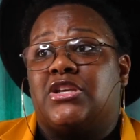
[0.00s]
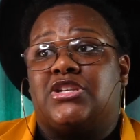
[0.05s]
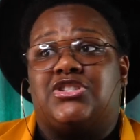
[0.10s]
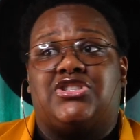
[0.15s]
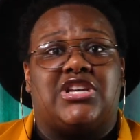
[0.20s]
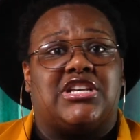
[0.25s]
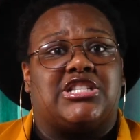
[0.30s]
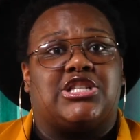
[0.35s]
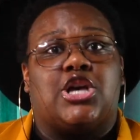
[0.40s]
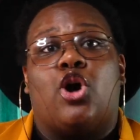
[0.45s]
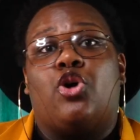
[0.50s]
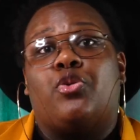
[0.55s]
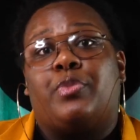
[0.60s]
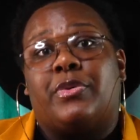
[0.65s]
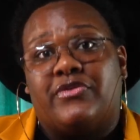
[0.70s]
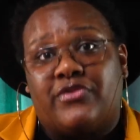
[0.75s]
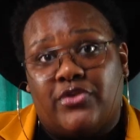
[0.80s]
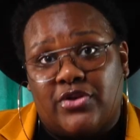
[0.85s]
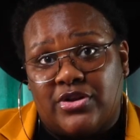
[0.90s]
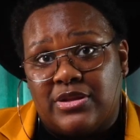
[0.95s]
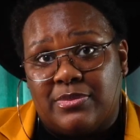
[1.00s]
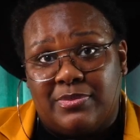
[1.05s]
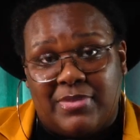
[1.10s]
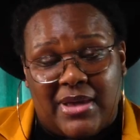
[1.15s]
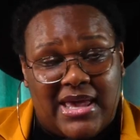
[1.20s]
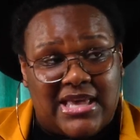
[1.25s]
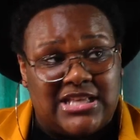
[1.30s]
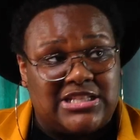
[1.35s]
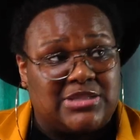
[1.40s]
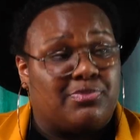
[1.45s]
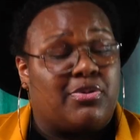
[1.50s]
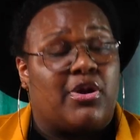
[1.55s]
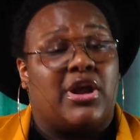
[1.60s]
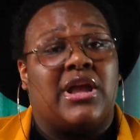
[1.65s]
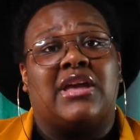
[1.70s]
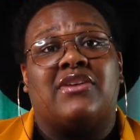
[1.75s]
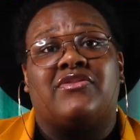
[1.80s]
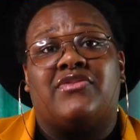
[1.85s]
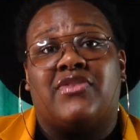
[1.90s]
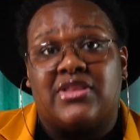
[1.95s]
just hoping for the best,
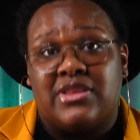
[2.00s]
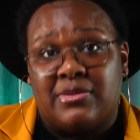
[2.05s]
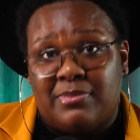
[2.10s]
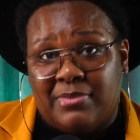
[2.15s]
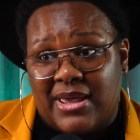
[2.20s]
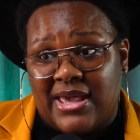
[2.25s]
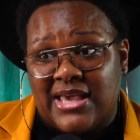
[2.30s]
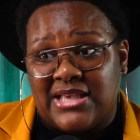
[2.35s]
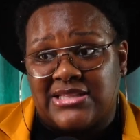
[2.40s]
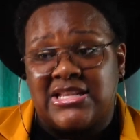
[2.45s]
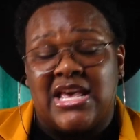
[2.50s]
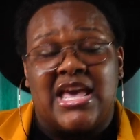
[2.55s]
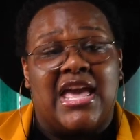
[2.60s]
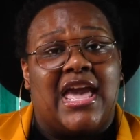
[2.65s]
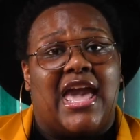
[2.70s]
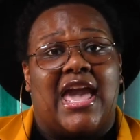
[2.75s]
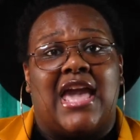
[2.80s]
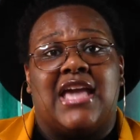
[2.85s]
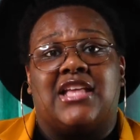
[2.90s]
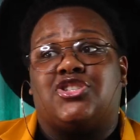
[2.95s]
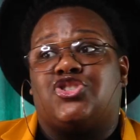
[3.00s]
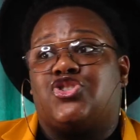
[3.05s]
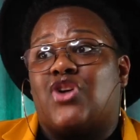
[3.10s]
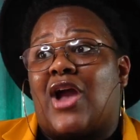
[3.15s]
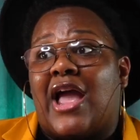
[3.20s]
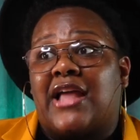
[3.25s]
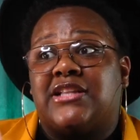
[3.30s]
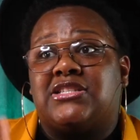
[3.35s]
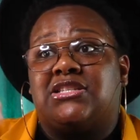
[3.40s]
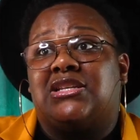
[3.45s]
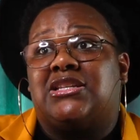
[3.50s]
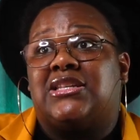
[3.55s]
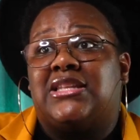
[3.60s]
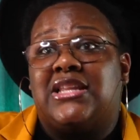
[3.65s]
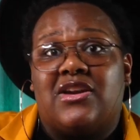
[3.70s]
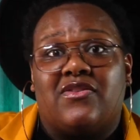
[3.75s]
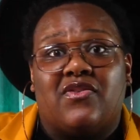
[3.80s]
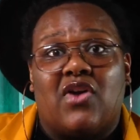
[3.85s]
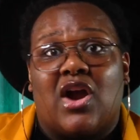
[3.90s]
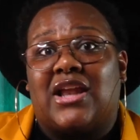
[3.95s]
praying for the best, and trying to
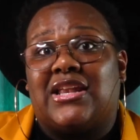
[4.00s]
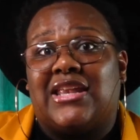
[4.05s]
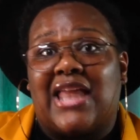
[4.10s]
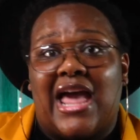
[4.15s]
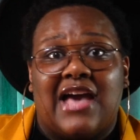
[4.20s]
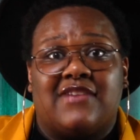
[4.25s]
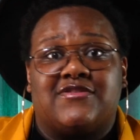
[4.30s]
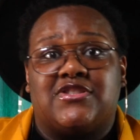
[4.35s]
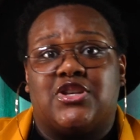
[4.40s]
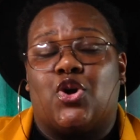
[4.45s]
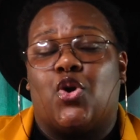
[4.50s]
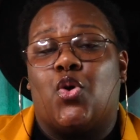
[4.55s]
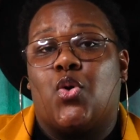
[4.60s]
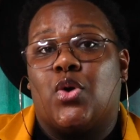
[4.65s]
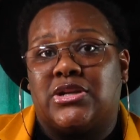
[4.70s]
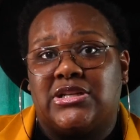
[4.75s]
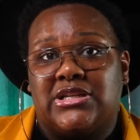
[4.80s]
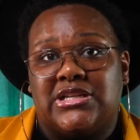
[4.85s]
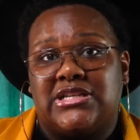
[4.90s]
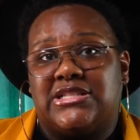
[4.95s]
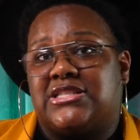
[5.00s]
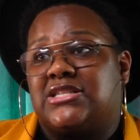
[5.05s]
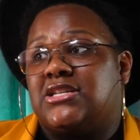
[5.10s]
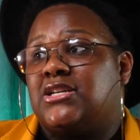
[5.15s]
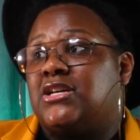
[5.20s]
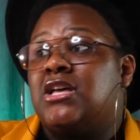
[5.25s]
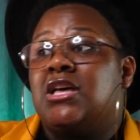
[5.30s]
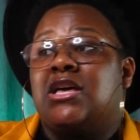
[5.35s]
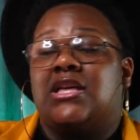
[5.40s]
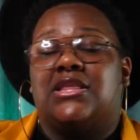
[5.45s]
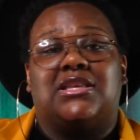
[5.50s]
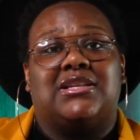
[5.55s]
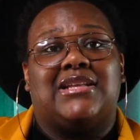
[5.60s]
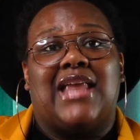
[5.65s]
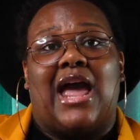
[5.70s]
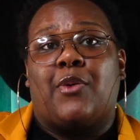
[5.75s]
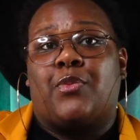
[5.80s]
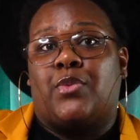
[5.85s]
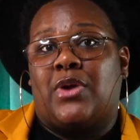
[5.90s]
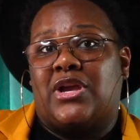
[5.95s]
live our lives accordingly to the
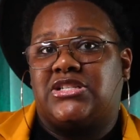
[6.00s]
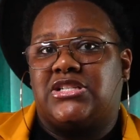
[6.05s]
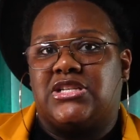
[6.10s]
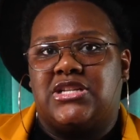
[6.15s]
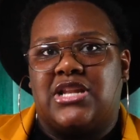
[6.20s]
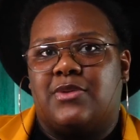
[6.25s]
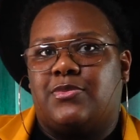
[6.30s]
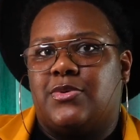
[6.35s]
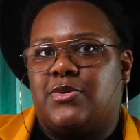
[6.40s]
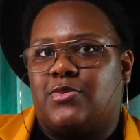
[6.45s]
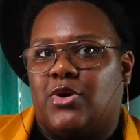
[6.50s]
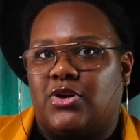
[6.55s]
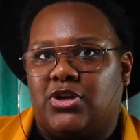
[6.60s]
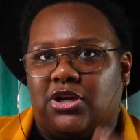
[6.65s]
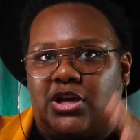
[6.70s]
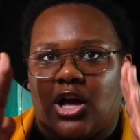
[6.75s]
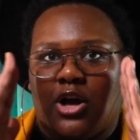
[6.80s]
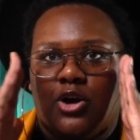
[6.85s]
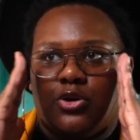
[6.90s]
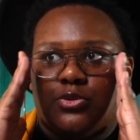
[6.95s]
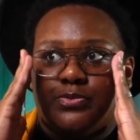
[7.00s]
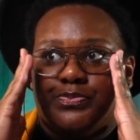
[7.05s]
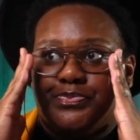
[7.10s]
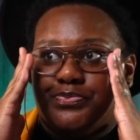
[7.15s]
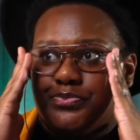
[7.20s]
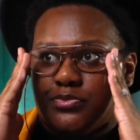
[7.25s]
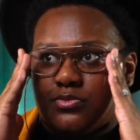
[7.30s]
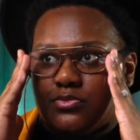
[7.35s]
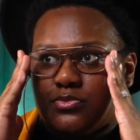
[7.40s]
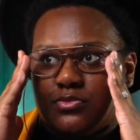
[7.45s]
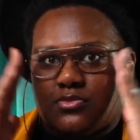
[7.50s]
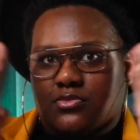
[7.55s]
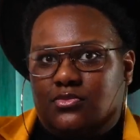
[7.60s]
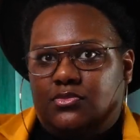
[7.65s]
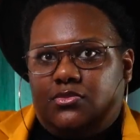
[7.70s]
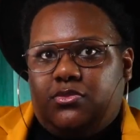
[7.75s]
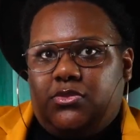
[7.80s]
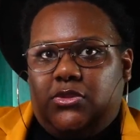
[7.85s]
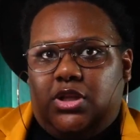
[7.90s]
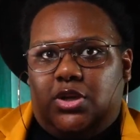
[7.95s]
direction that we want to go.
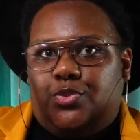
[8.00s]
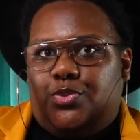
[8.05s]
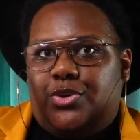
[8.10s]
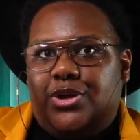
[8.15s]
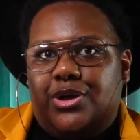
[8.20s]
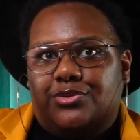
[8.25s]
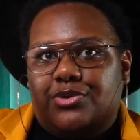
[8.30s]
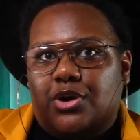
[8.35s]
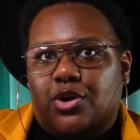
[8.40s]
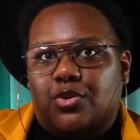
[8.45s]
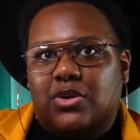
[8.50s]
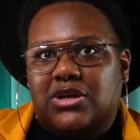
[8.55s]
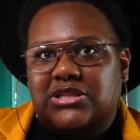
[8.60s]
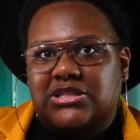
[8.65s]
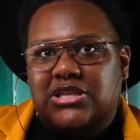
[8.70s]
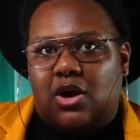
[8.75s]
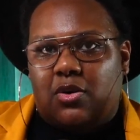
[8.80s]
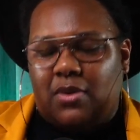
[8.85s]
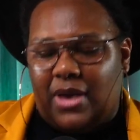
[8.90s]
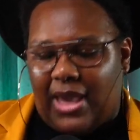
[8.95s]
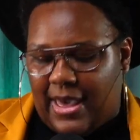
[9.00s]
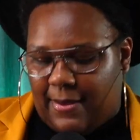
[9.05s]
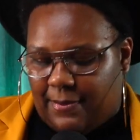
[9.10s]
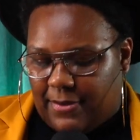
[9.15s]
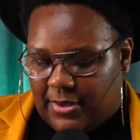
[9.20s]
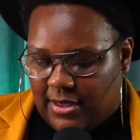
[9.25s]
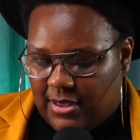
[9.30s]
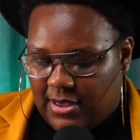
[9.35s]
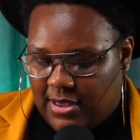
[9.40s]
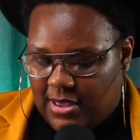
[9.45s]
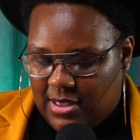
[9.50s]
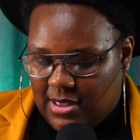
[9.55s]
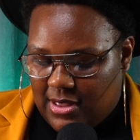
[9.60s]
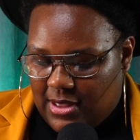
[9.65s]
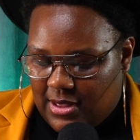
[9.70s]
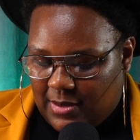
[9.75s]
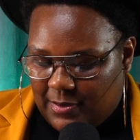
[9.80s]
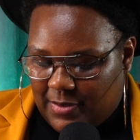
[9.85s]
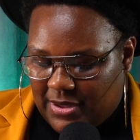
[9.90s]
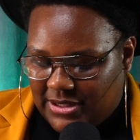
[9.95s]
We don't know what's going to happen,
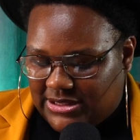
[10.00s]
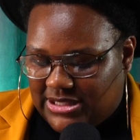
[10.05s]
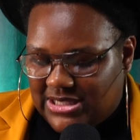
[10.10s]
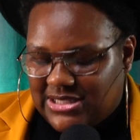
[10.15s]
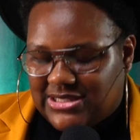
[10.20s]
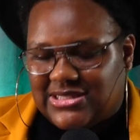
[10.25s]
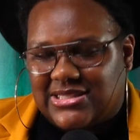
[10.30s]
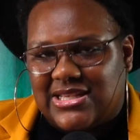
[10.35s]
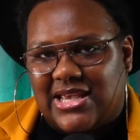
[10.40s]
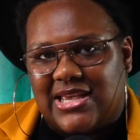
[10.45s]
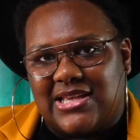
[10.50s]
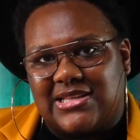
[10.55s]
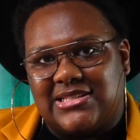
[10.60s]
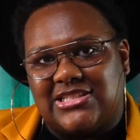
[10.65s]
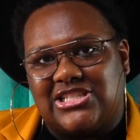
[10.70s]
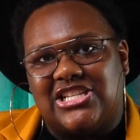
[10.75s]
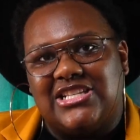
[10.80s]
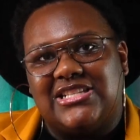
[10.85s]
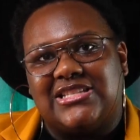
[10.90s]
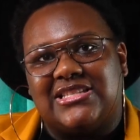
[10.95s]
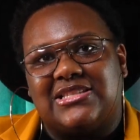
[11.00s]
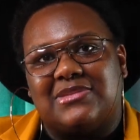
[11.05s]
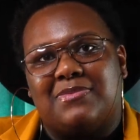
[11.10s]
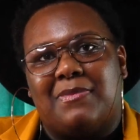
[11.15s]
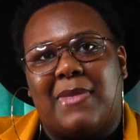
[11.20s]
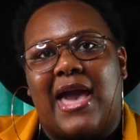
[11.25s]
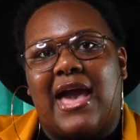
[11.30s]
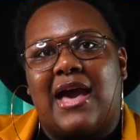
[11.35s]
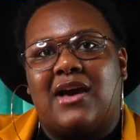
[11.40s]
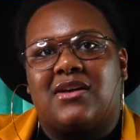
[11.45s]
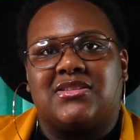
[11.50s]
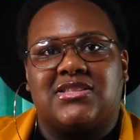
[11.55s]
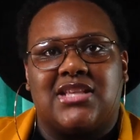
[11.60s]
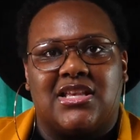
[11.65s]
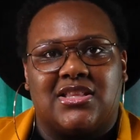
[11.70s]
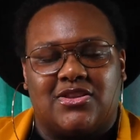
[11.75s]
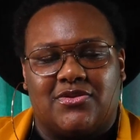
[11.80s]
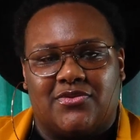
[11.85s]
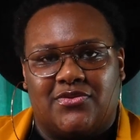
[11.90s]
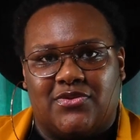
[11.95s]
but this says she smiles
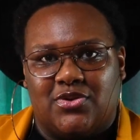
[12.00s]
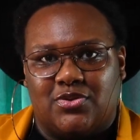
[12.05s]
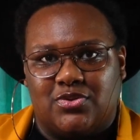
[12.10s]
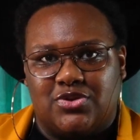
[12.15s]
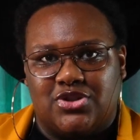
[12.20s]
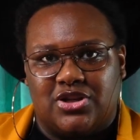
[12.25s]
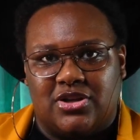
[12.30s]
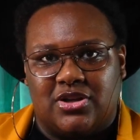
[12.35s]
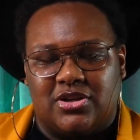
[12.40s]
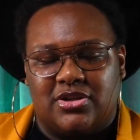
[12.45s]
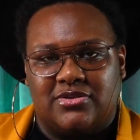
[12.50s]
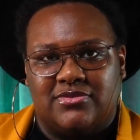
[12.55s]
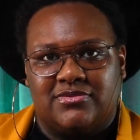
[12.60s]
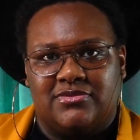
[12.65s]
at the future.